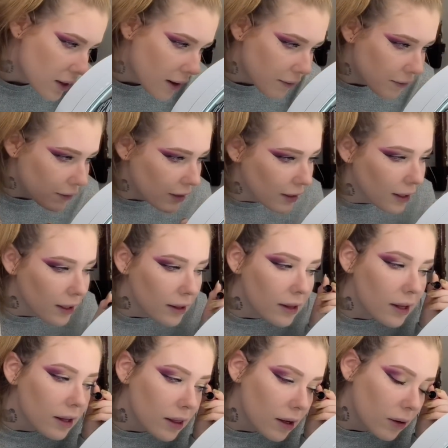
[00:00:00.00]
that feeling
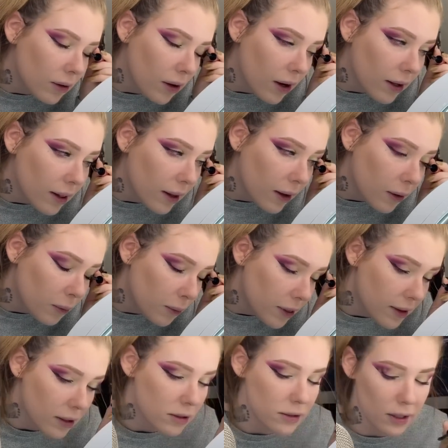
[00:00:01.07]
that they're not alone with
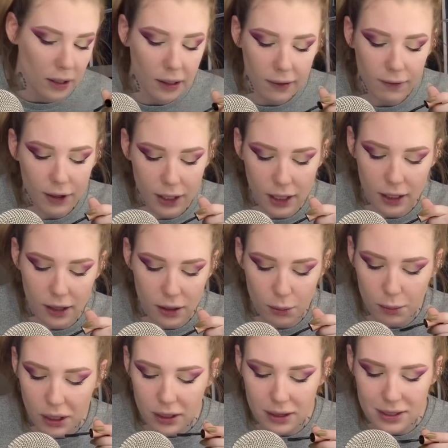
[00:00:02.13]
their significant other,
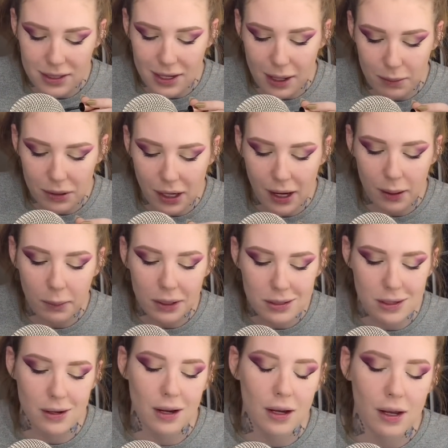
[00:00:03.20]
but at the same time,
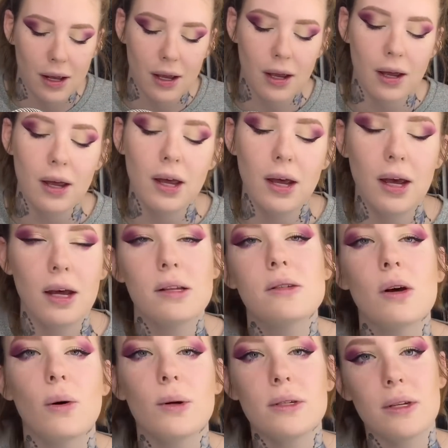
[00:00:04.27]
it's like, it's
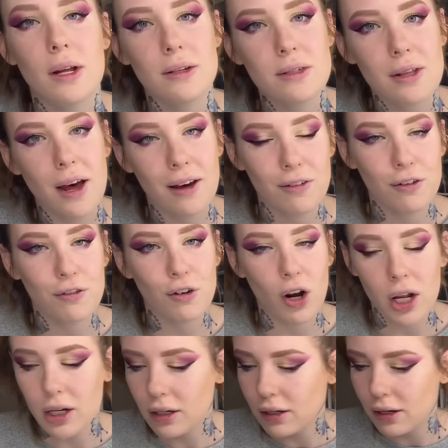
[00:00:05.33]
always nice to have a
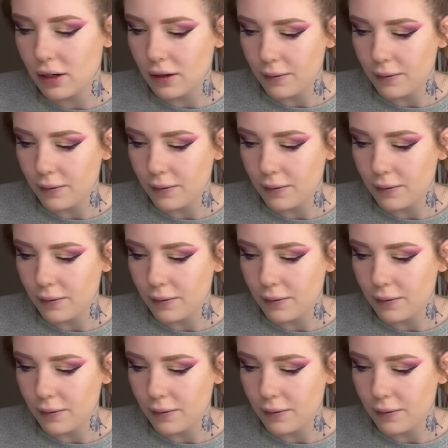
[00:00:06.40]
friend.